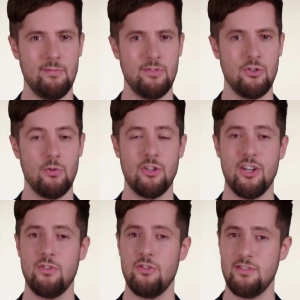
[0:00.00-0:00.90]
But to
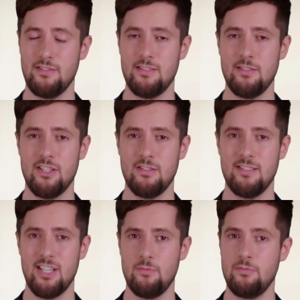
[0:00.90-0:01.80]
another, these
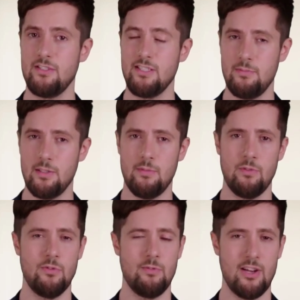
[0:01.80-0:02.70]
same events might
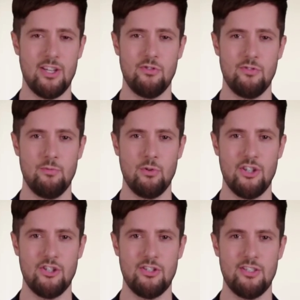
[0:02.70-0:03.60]
be a reminder of the
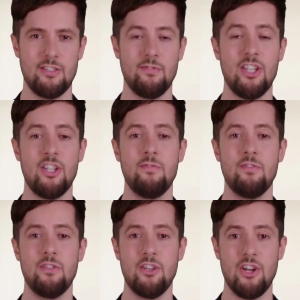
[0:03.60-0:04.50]
preciousness of life,
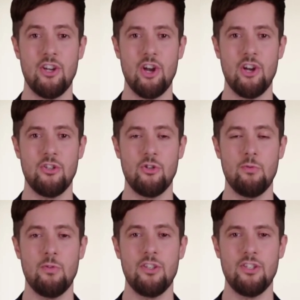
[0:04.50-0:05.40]
a call to
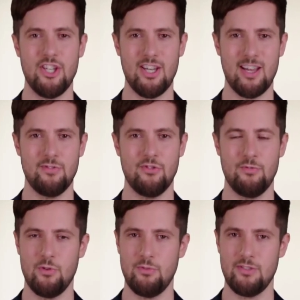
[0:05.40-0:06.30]
appreciate every
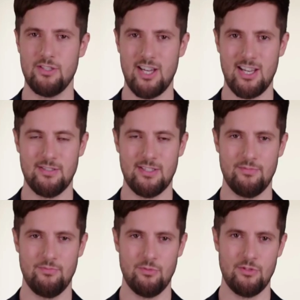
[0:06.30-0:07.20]
moment and to
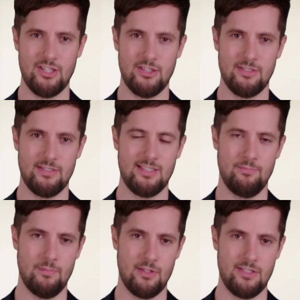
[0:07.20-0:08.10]
live fully,
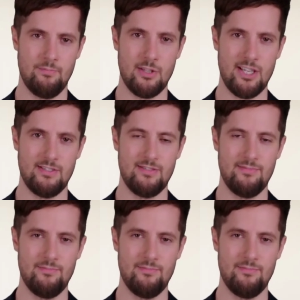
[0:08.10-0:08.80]
despite the pain.